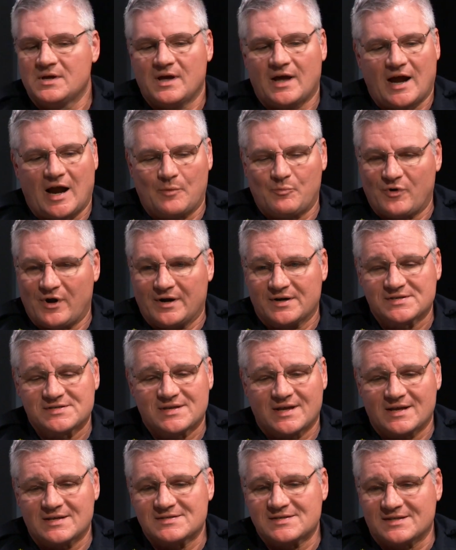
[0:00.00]
I'm proud to
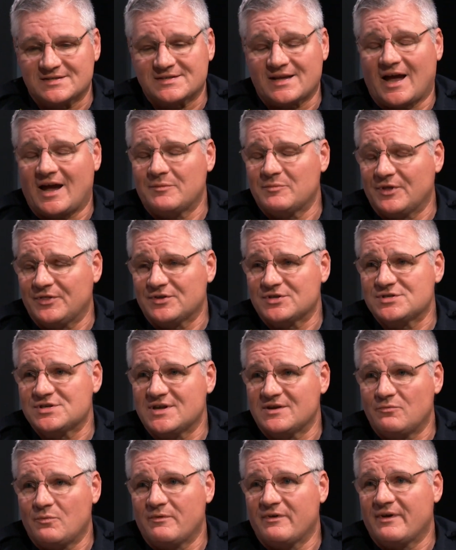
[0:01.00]
say since I've been the
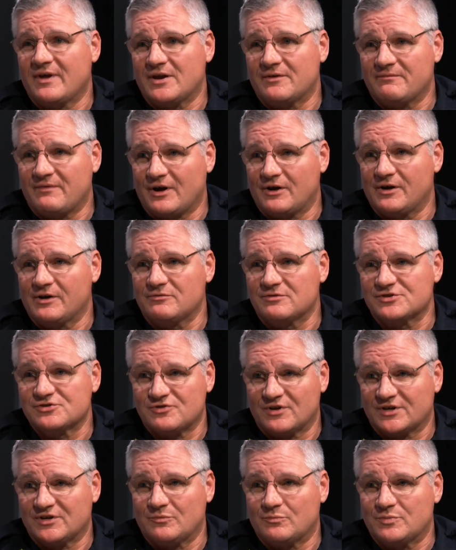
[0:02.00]
chief, we've had a very
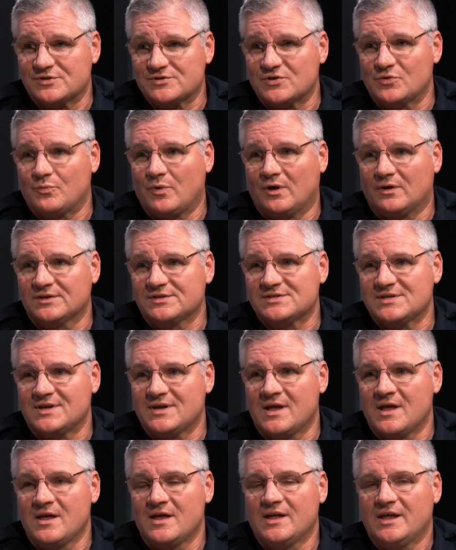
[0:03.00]
restricted pursuit
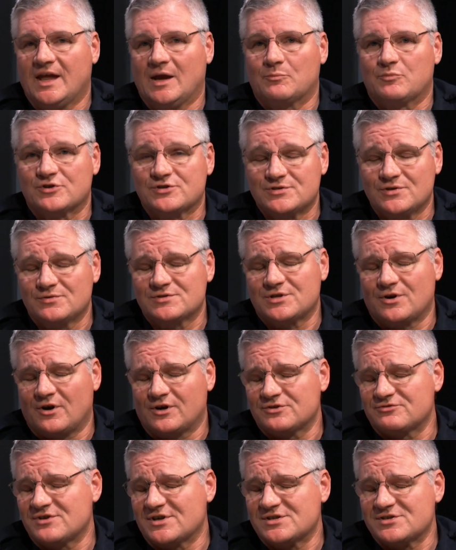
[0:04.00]
policy, and pursuits in our
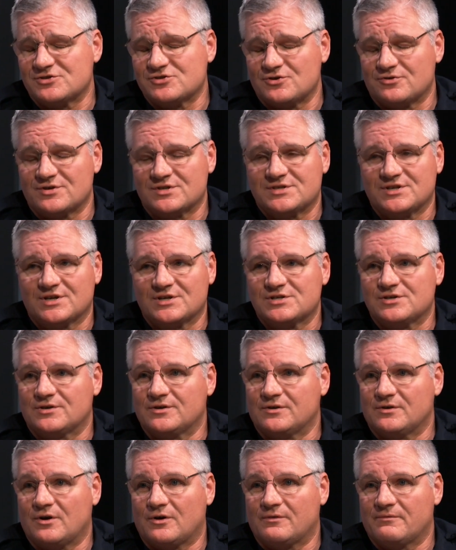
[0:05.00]
jurisdiction
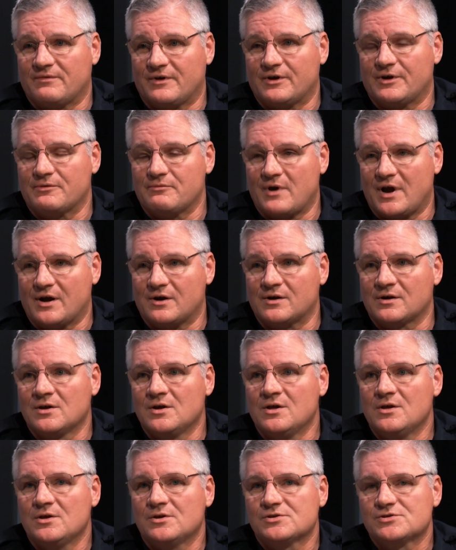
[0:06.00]
are very rare.
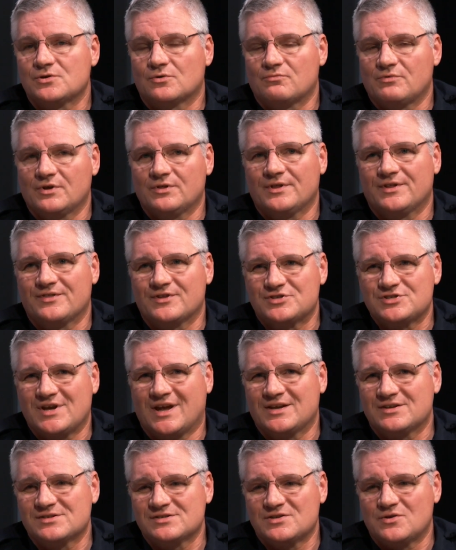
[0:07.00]
So really the
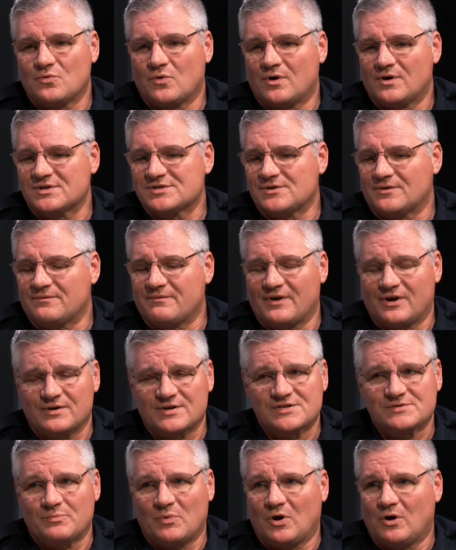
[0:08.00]
changes to ours are very
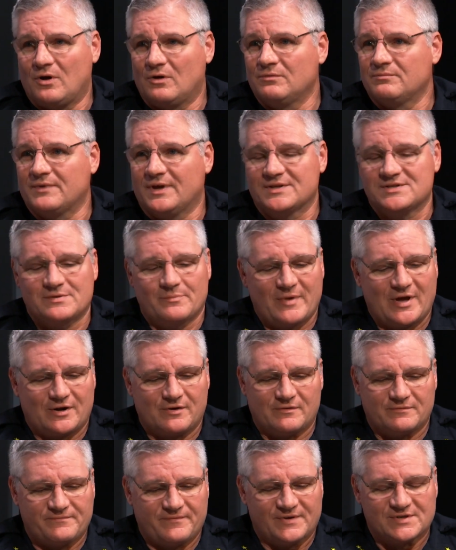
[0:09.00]
small. It's a
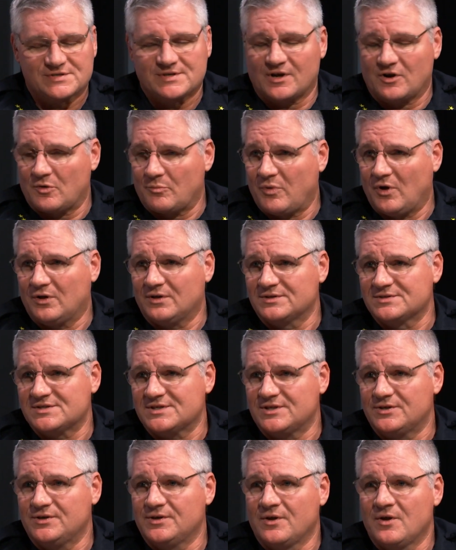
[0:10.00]
matter of fixing our
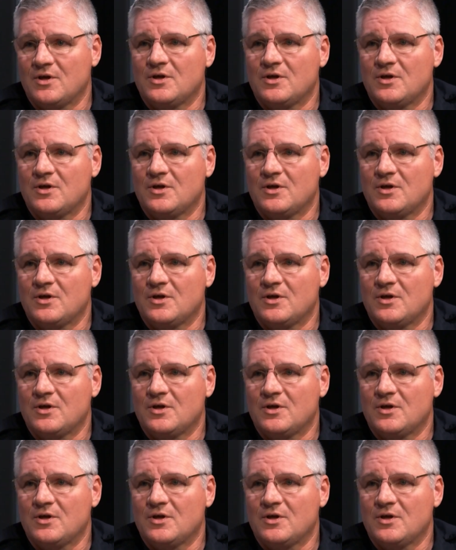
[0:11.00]
policy